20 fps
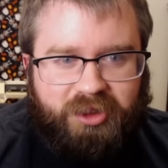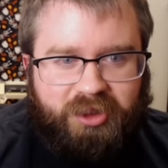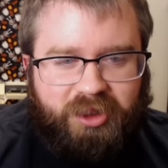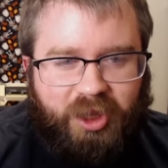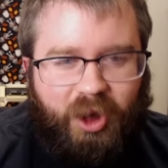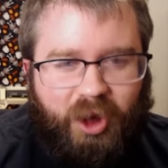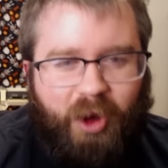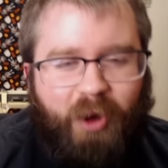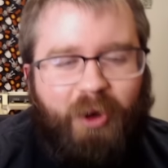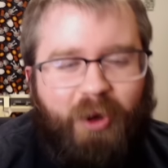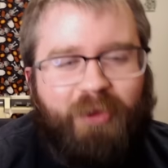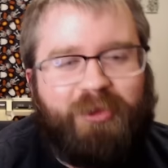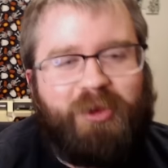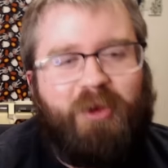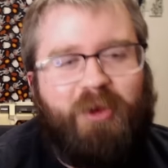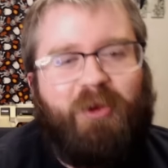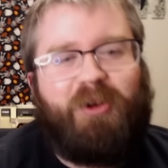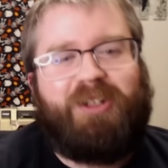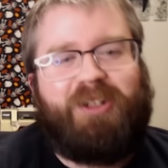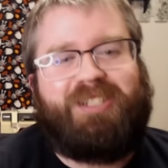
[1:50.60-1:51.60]
Oh, of
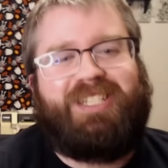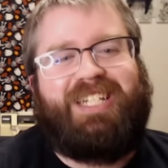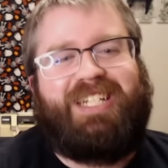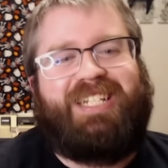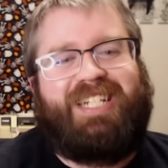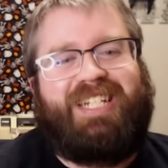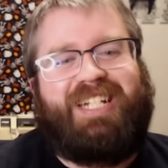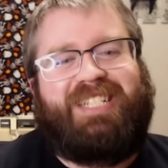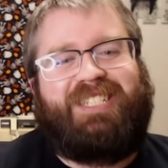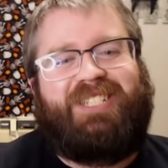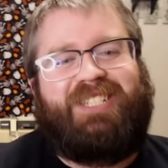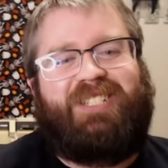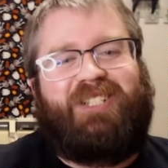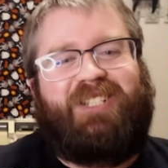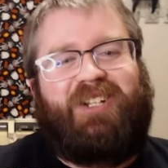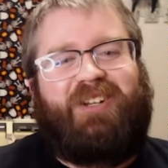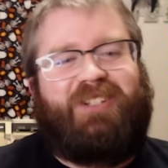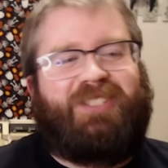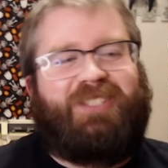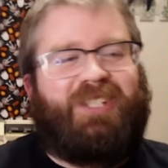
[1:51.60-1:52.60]
course, the ninja
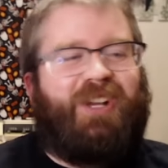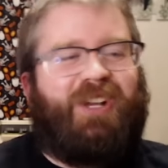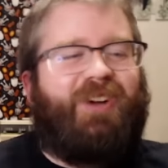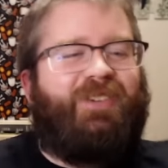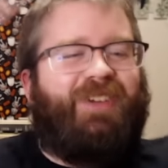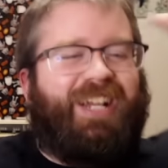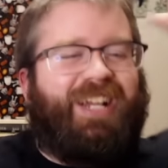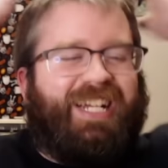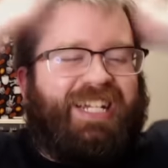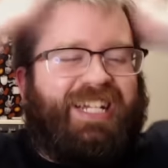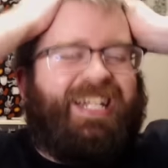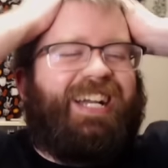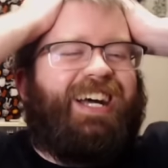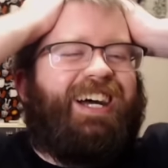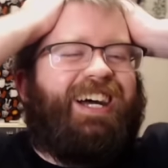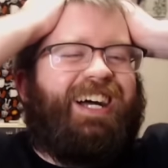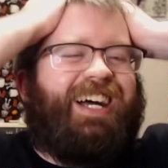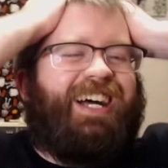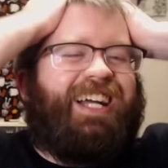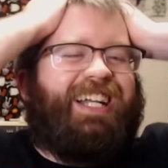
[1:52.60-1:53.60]
dudes. Oh my
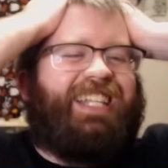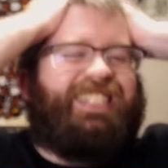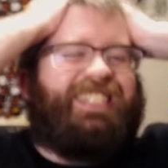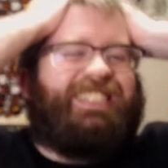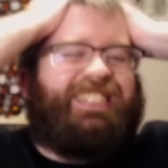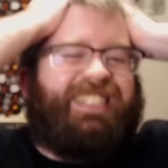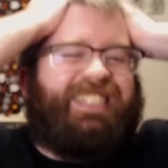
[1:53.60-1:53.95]
god.